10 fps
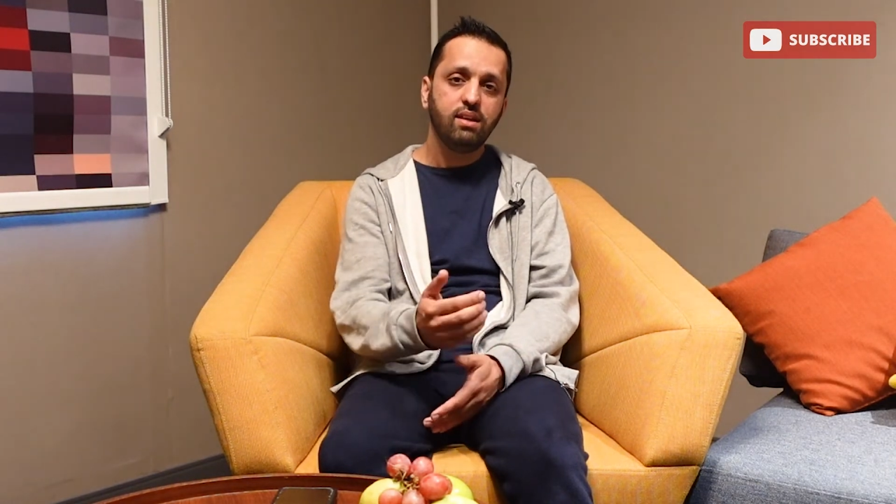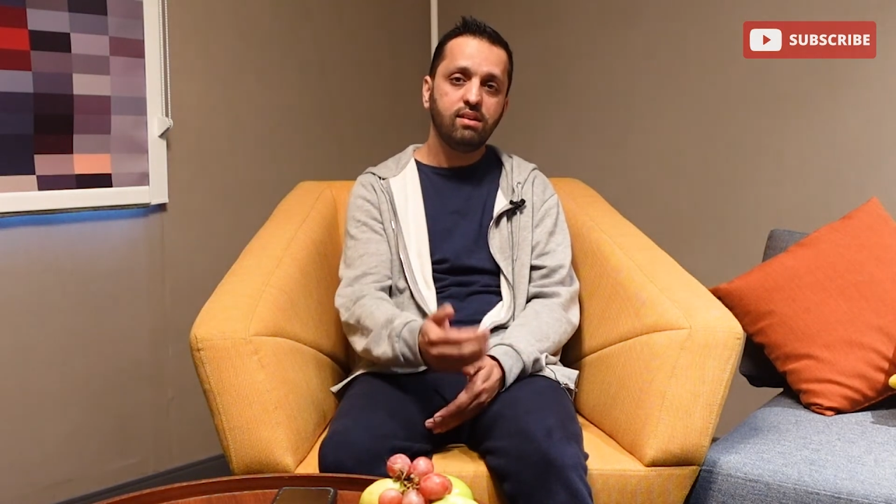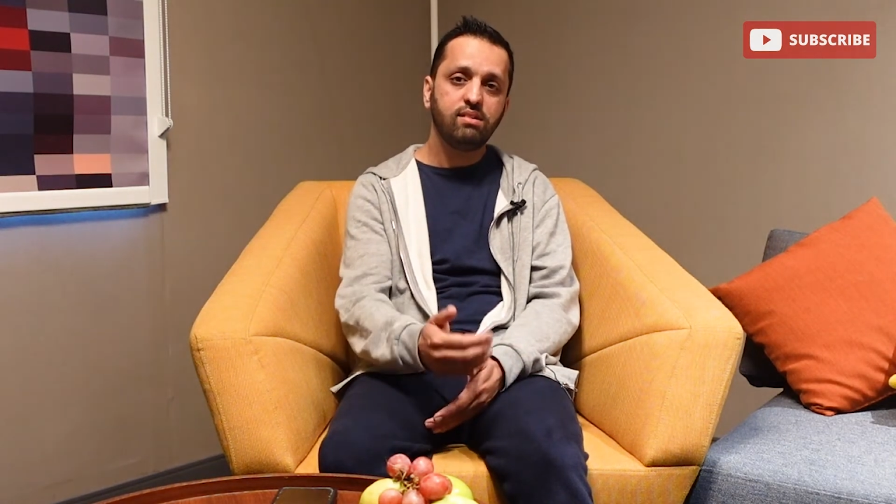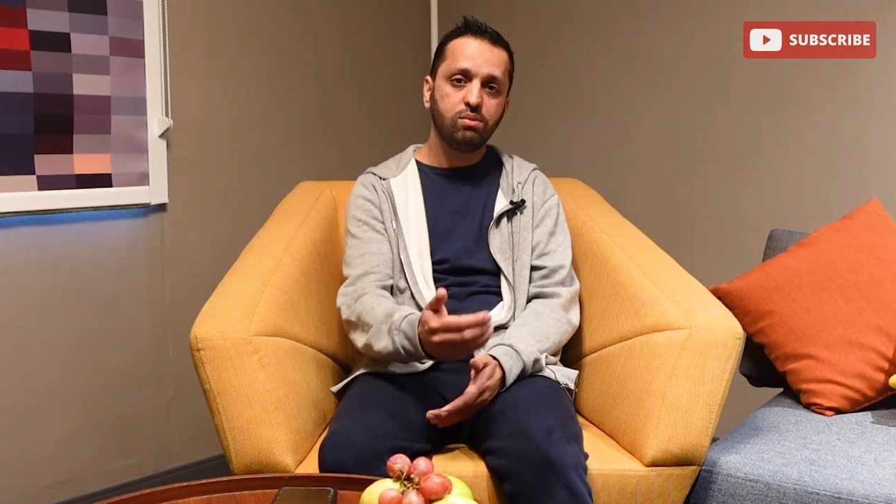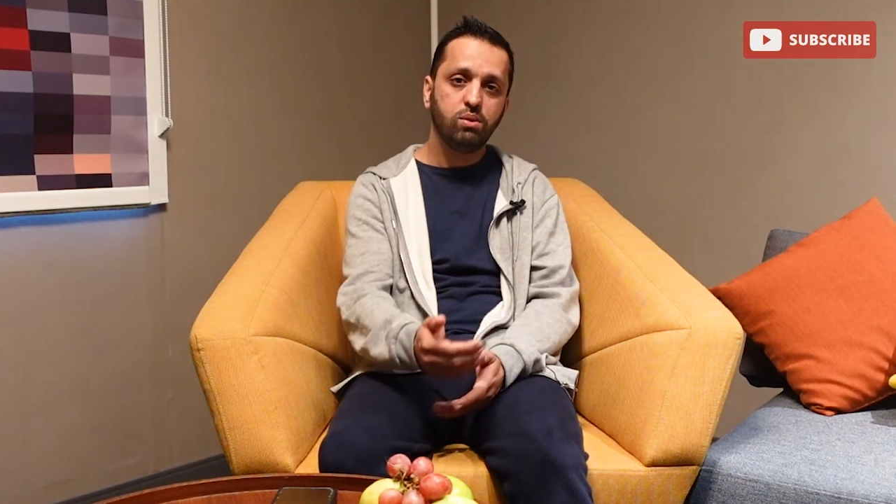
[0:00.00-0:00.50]

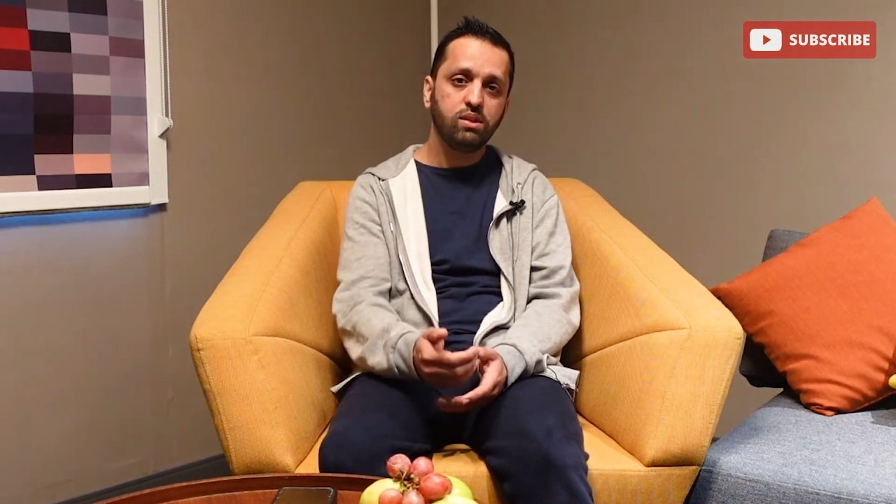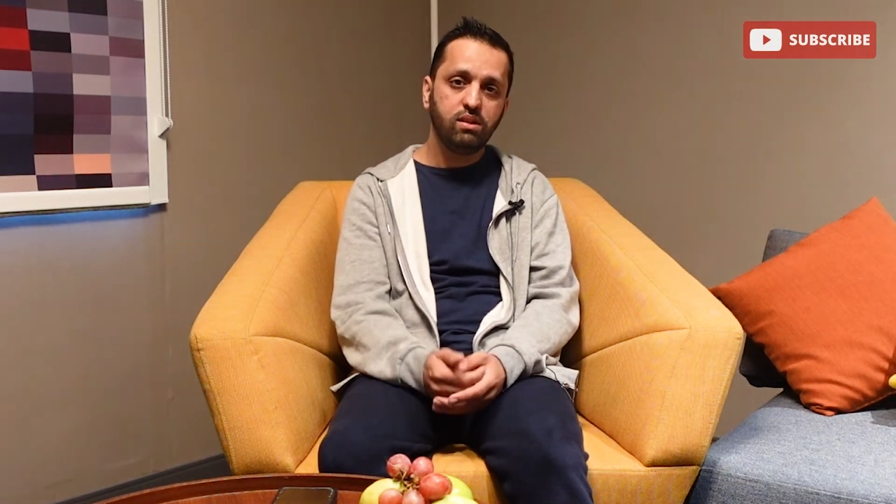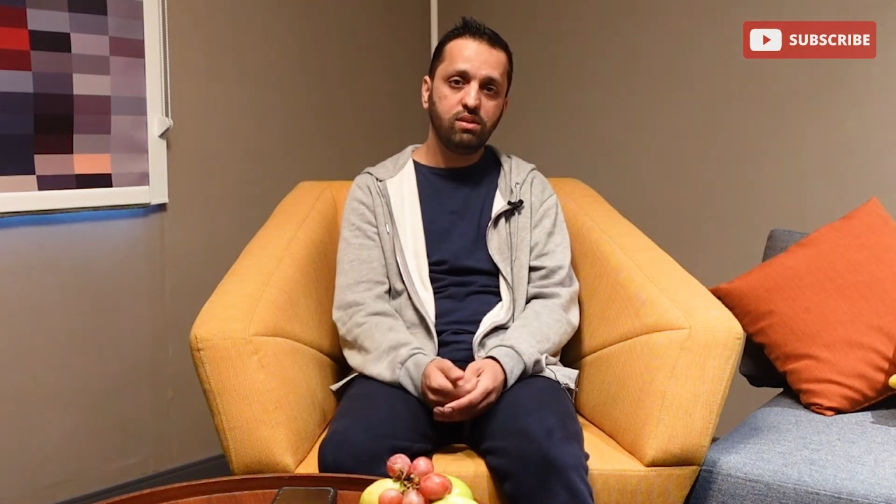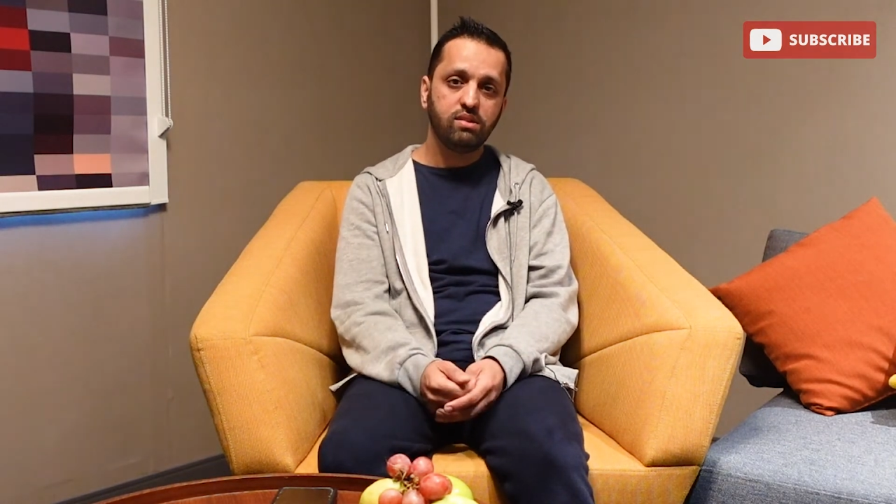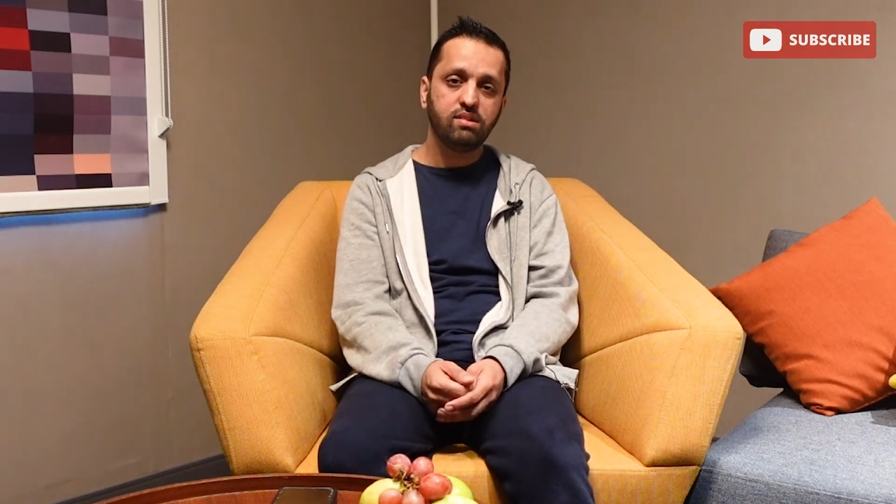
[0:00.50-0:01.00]
this is what the
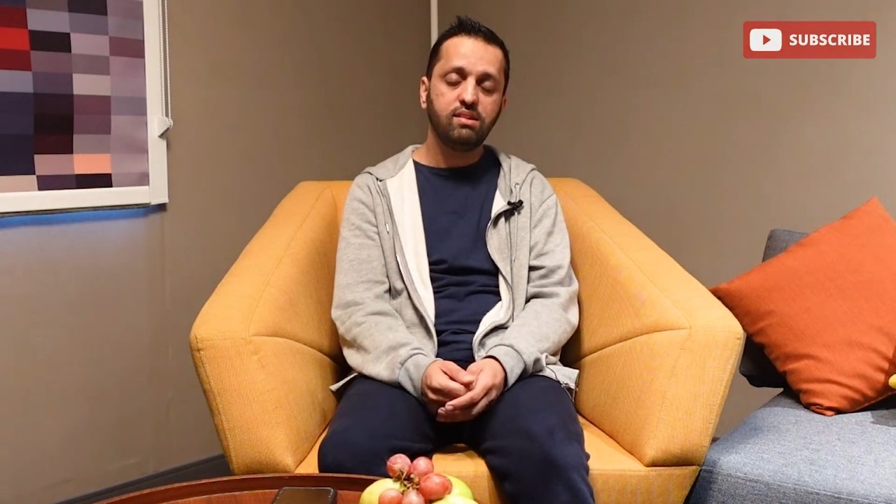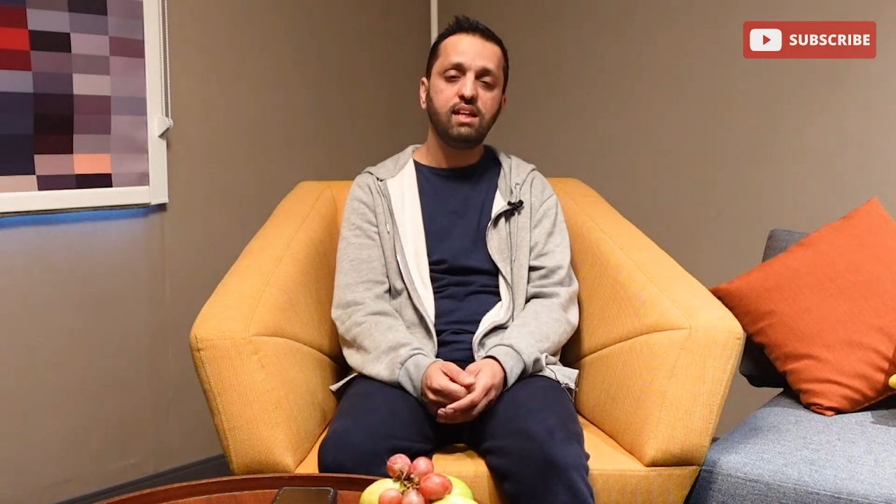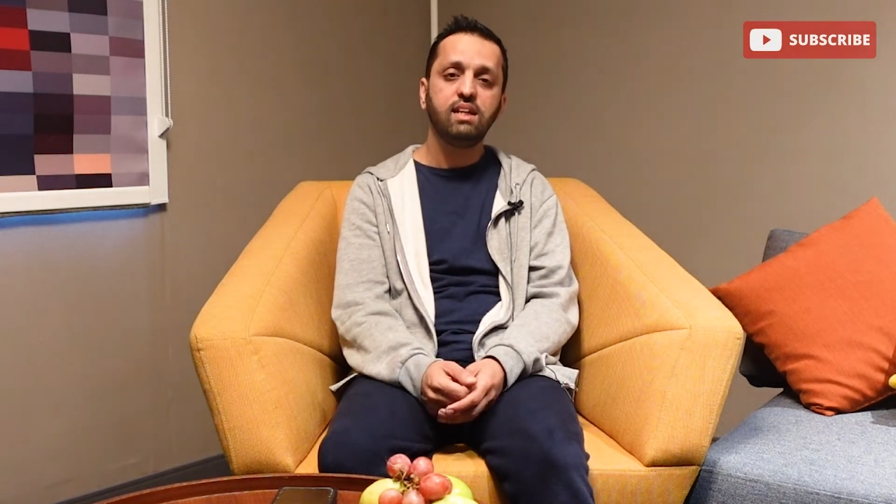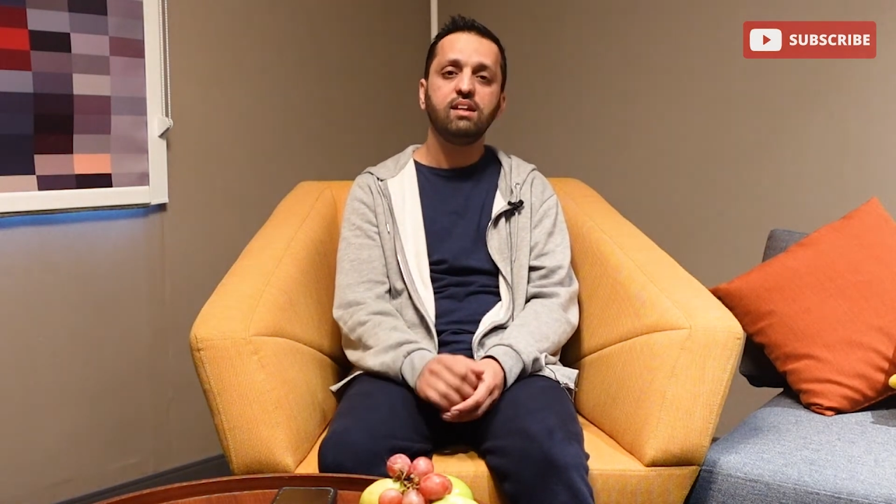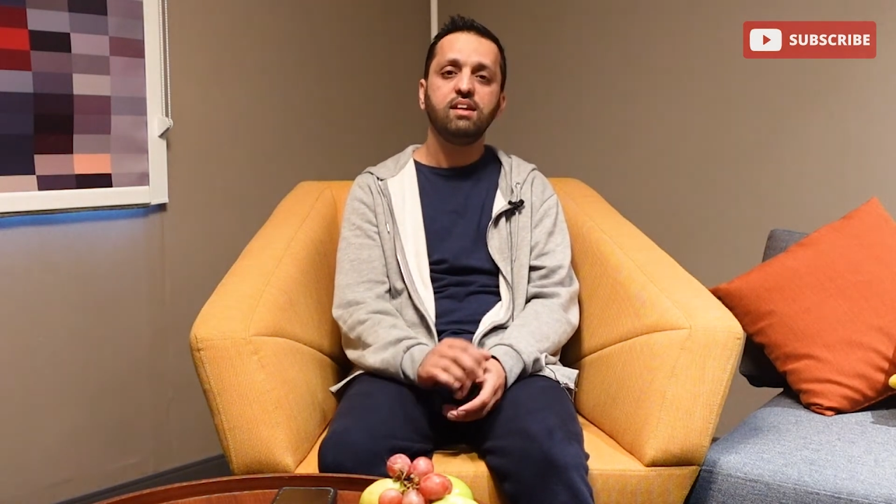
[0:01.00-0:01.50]
users
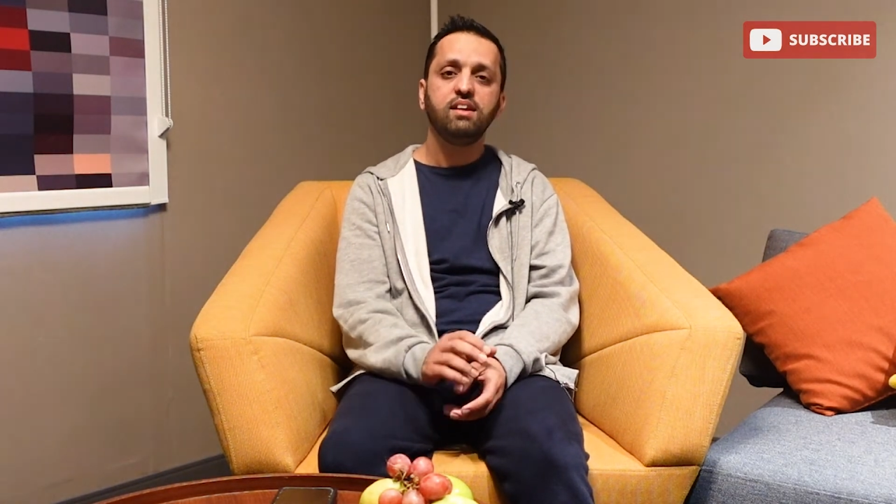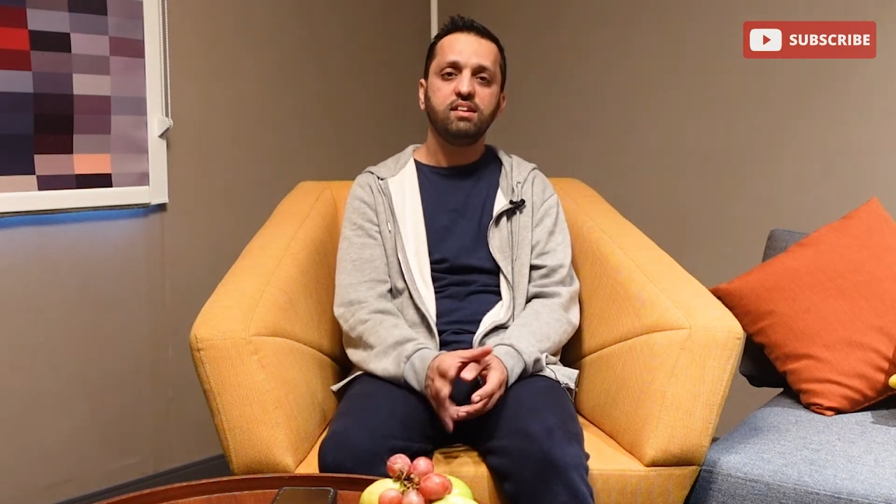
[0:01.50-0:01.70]
need,